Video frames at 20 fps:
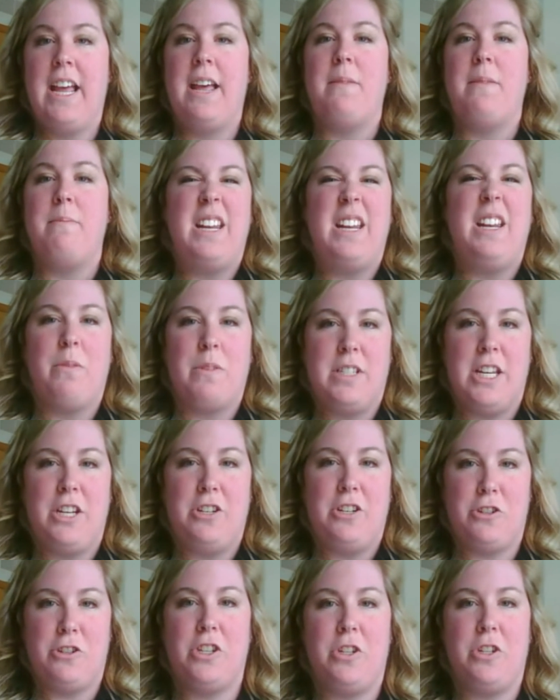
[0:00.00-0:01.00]
meeting with
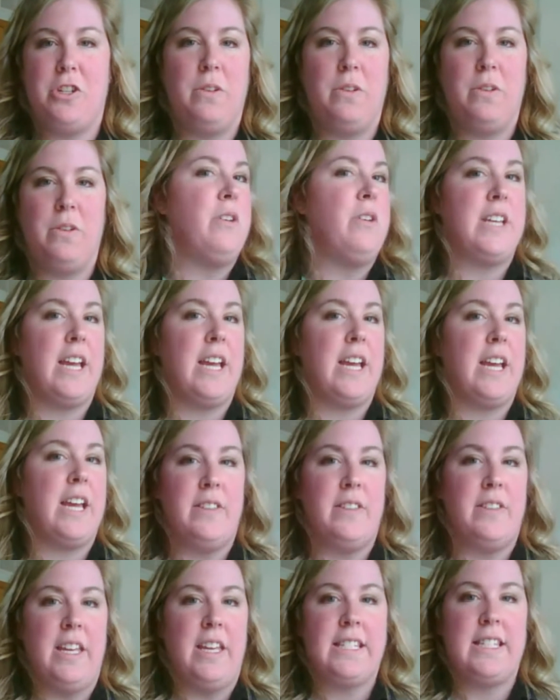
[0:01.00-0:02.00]
teachers and doing those kinds
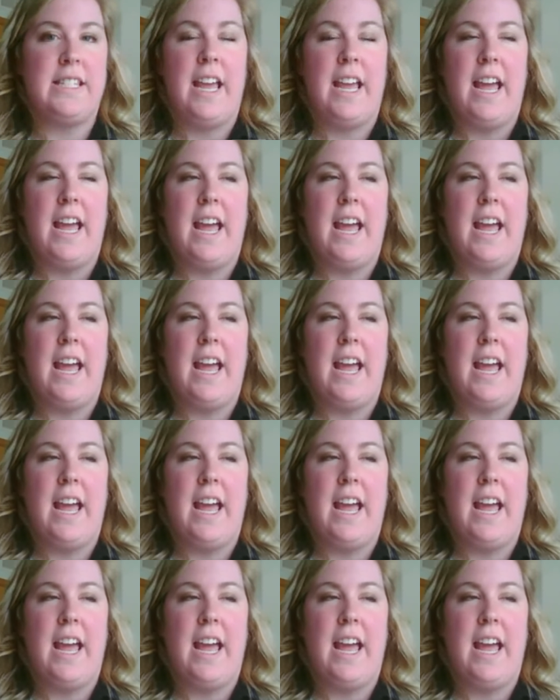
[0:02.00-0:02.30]
of things.